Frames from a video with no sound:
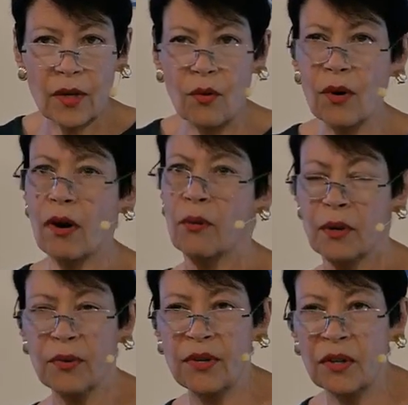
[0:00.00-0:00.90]
Or are
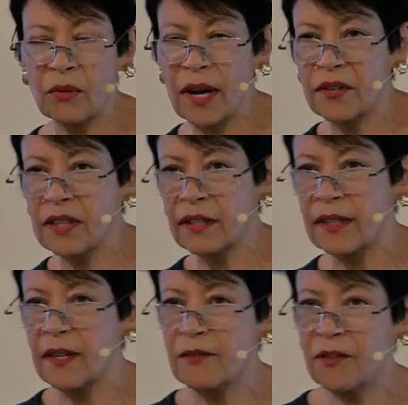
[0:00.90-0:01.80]
we rooted and grounded in the
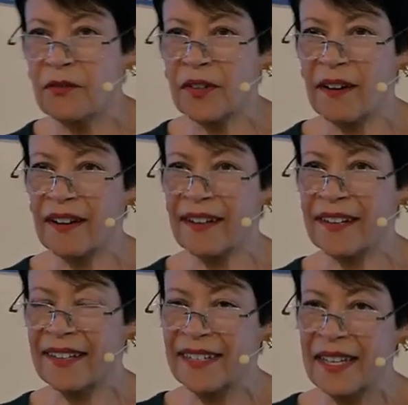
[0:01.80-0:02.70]
love of
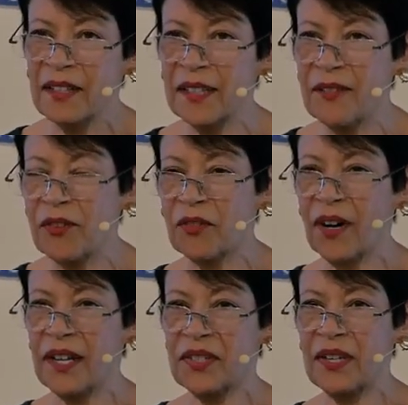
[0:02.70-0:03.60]
God, the love of
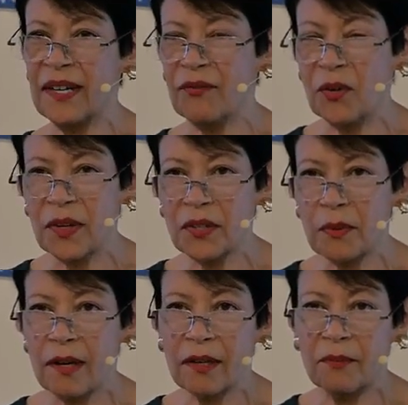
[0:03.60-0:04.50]
Christ, and everyone's
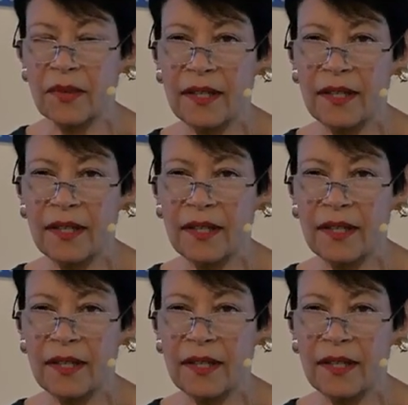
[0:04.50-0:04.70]
welcome?